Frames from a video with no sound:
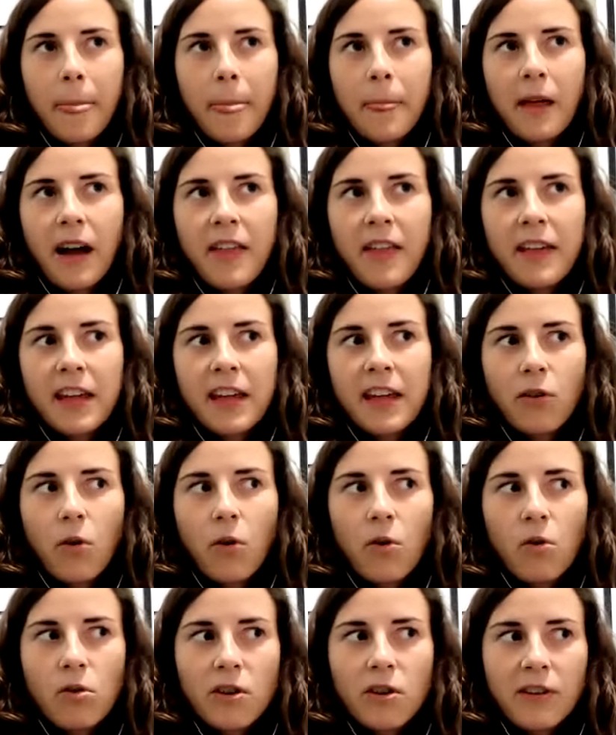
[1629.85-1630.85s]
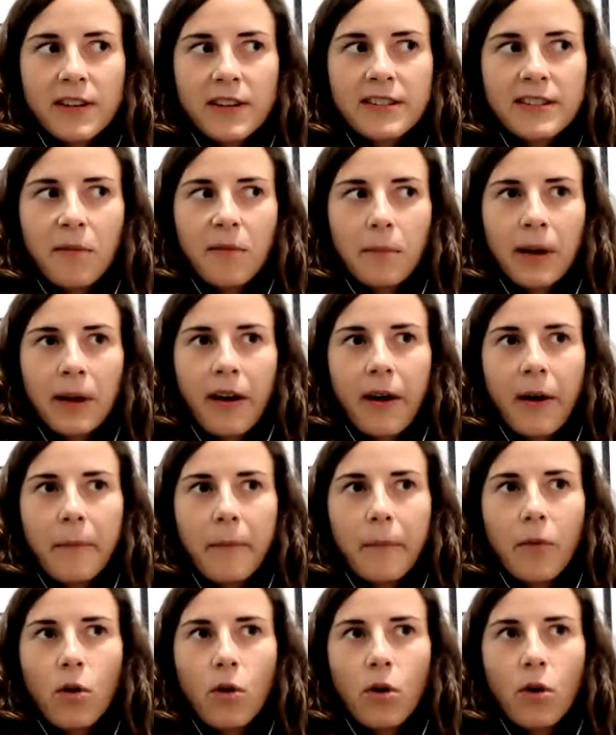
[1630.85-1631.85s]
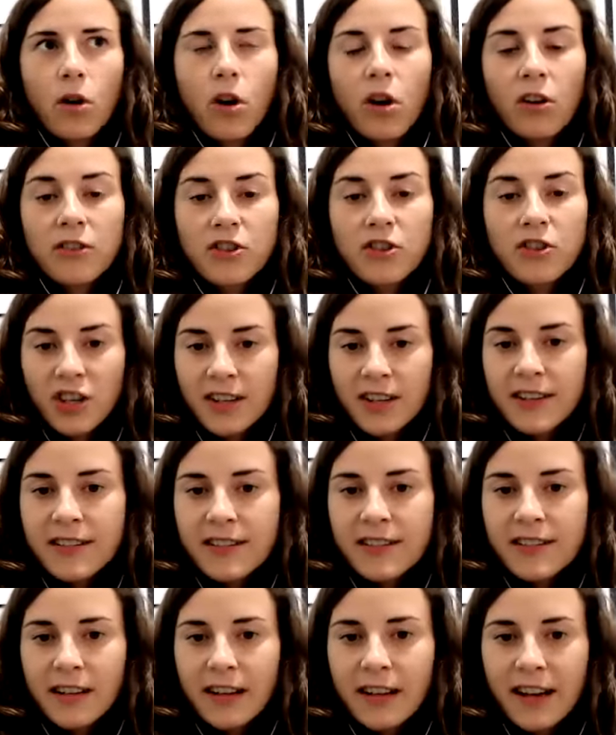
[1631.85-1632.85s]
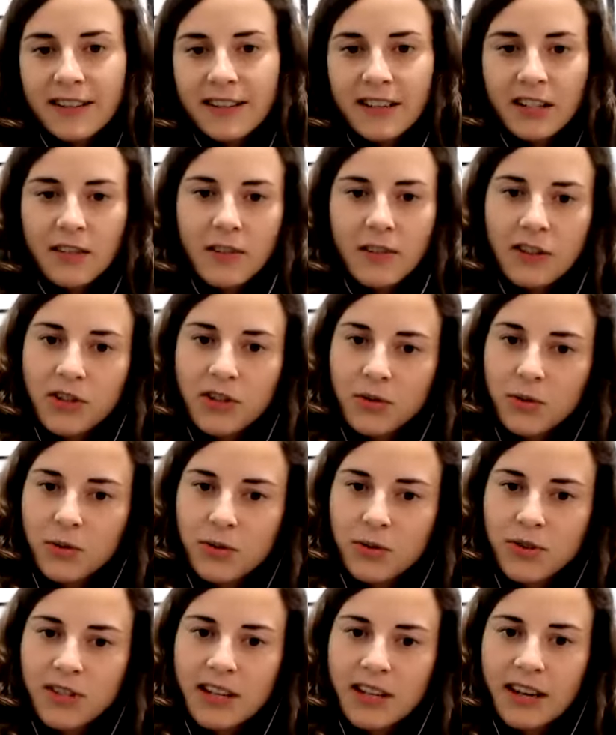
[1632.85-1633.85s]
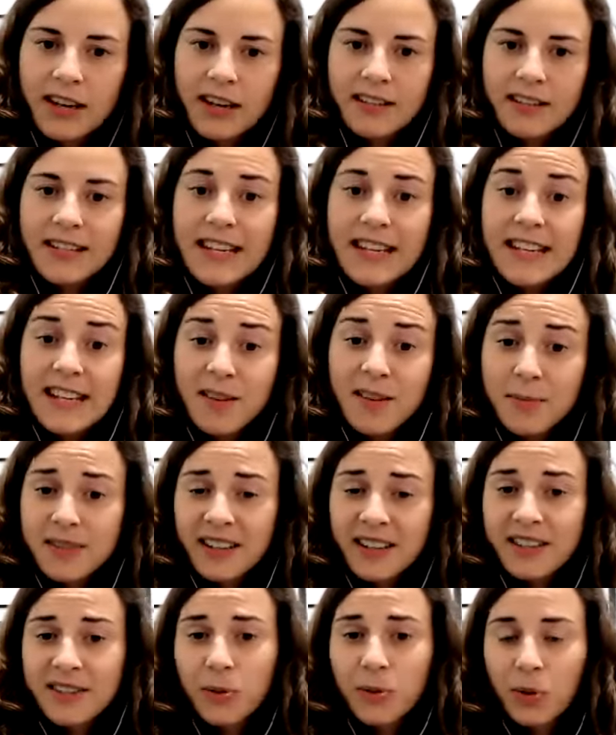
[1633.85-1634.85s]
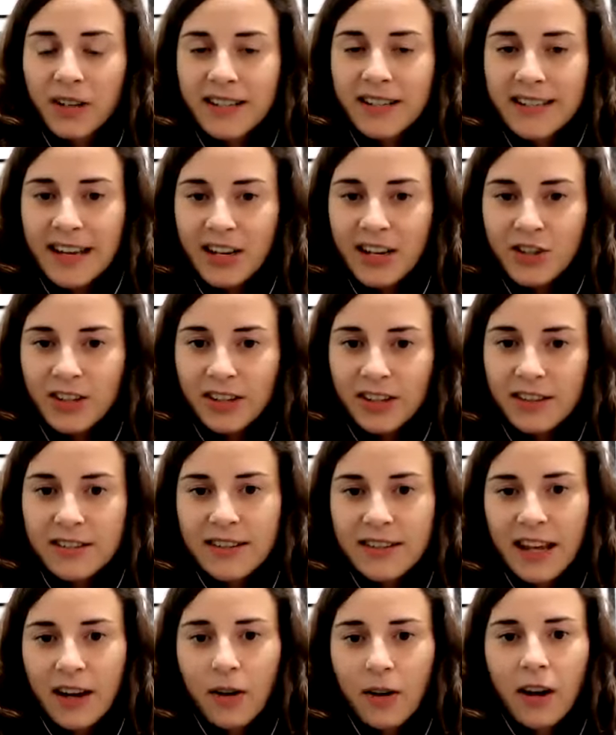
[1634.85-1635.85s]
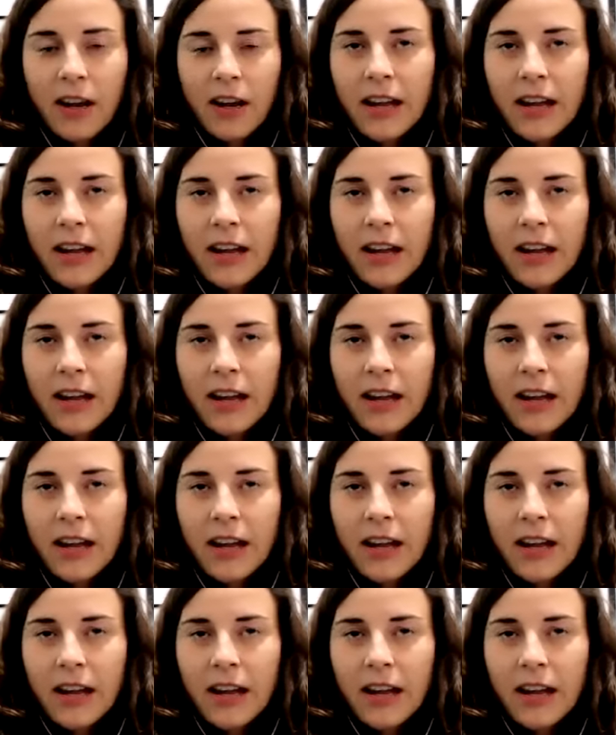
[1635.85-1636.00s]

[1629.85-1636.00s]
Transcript: I think if all of us can become more conscious as individuals and as teams and as organizations, then